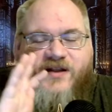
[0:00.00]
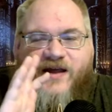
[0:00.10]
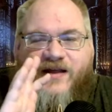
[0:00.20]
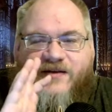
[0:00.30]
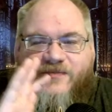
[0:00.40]

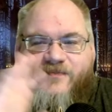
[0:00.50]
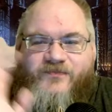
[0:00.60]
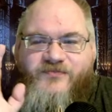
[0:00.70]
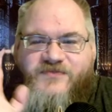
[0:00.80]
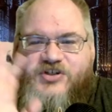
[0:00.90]
Uh,
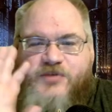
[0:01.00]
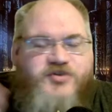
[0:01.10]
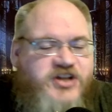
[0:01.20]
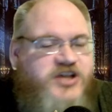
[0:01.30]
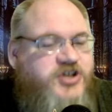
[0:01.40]

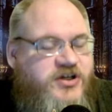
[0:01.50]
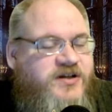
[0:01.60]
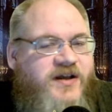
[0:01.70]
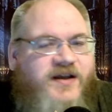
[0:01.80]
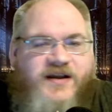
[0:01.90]
superstition.
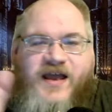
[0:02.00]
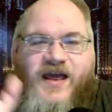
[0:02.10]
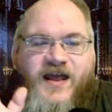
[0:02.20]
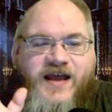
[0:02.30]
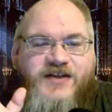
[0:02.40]

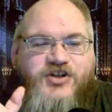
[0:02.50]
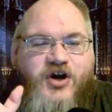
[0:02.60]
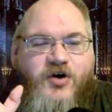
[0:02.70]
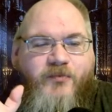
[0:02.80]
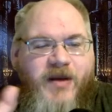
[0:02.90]
It has
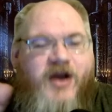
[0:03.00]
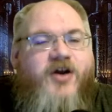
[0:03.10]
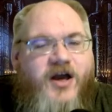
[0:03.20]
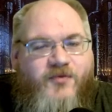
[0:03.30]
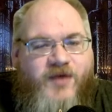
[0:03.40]
no
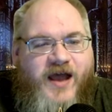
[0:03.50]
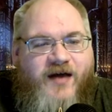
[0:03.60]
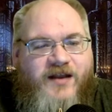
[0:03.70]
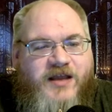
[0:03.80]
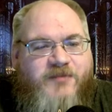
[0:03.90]
bearing on
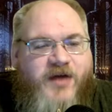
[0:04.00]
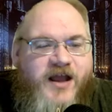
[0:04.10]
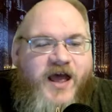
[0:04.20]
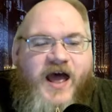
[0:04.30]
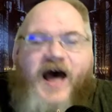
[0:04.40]
reality, but
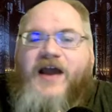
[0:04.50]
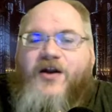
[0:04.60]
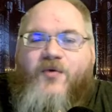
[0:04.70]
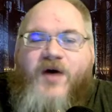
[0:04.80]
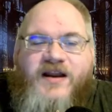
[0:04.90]
I
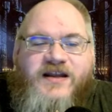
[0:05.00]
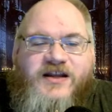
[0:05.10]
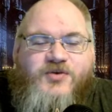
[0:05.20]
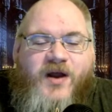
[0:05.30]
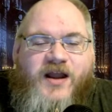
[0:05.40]
don't want a
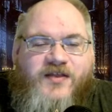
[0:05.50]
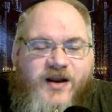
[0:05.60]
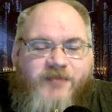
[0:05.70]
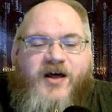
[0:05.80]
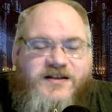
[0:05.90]
d20 that
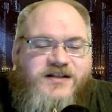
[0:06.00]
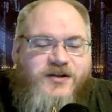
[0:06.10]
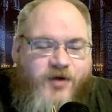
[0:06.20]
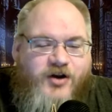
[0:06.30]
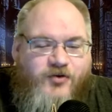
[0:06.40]
I'm
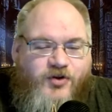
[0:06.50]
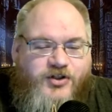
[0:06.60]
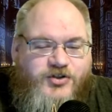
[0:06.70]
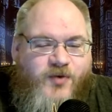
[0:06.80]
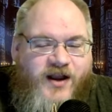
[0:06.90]
constantly wanting to roll
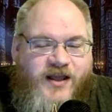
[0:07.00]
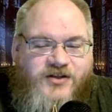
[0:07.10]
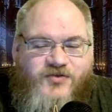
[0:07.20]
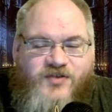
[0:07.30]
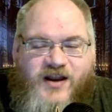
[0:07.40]
a 20
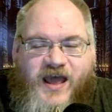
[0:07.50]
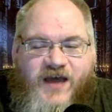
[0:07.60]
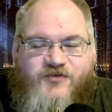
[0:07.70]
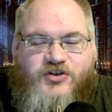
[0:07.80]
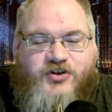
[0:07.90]
to then
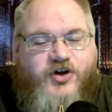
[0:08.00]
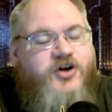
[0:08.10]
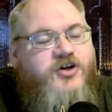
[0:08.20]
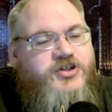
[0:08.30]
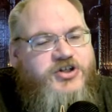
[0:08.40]
have to
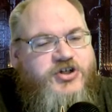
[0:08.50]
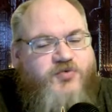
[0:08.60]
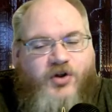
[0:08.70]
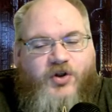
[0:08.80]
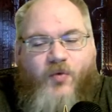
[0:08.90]
learn to just
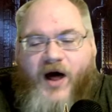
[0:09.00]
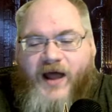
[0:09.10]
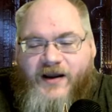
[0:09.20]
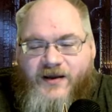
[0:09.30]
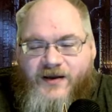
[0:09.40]
roll a one.